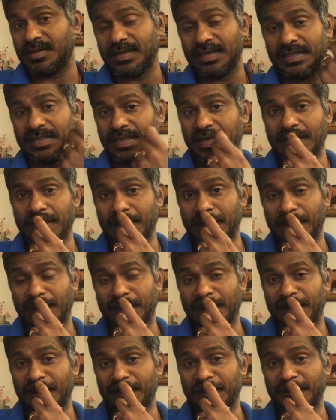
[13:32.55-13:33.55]
and then I
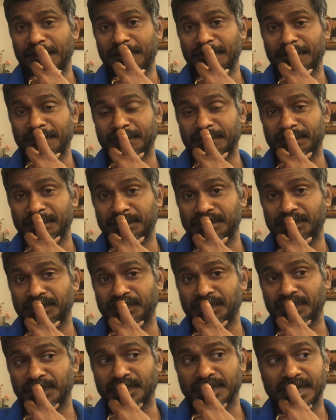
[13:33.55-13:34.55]

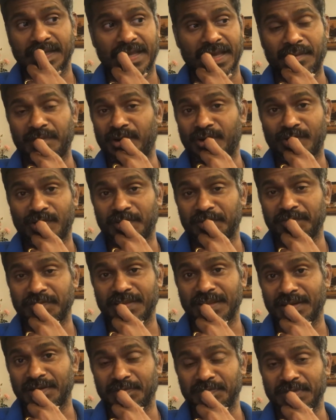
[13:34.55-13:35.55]
mm, came out of
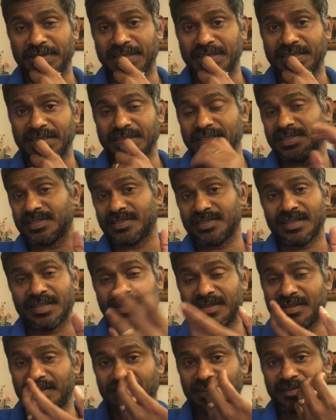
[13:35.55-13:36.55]
that meditation
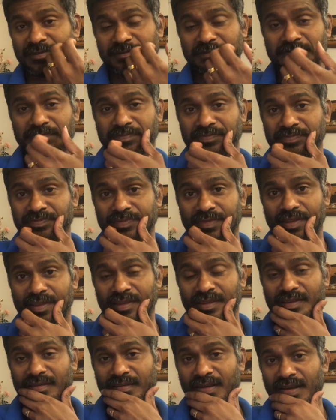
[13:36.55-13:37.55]
and then
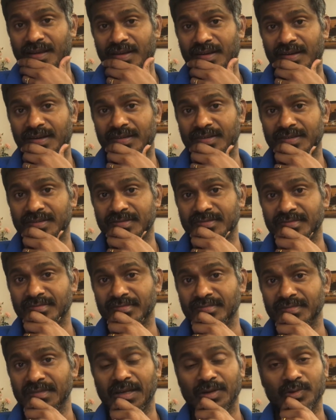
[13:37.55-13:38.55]

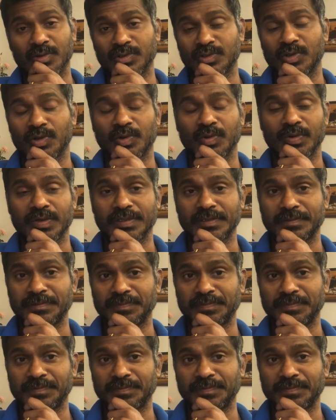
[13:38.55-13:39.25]
um, that was over.